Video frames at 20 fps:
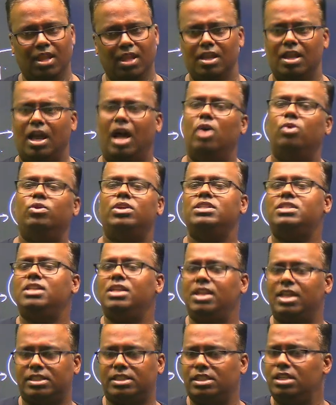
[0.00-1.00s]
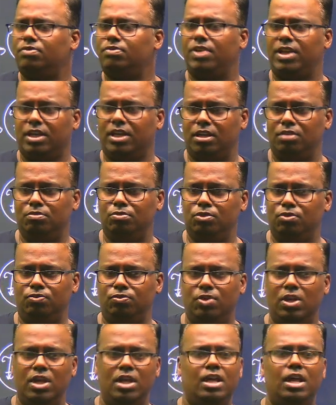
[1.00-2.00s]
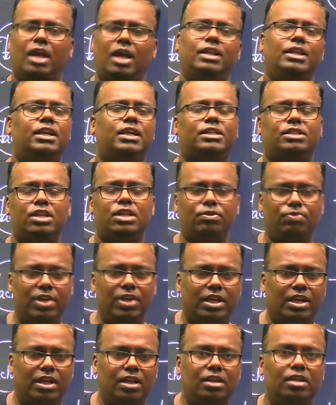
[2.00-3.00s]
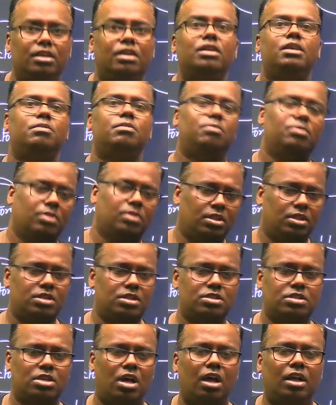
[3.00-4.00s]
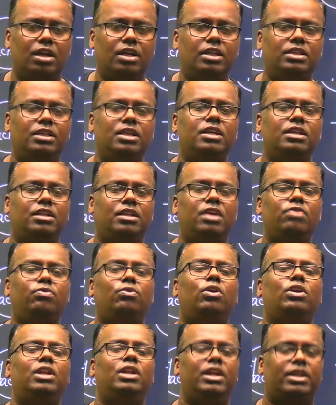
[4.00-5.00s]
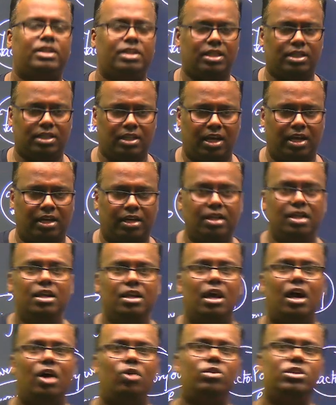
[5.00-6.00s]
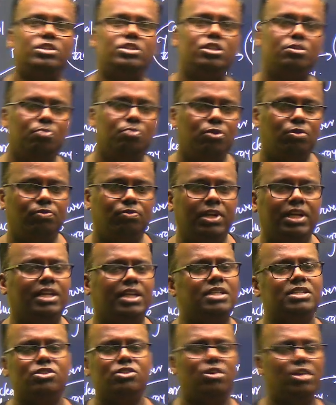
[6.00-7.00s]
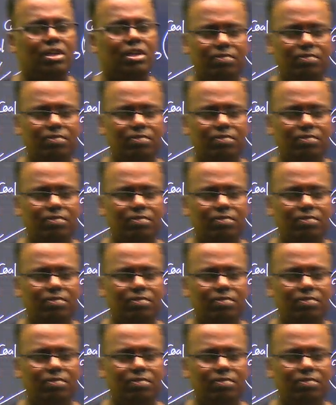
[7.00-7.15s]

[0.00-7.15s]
How does the electric vehicle move? An electric vehicle, this Nidhi, they have got electric car. How does it move? It does not have an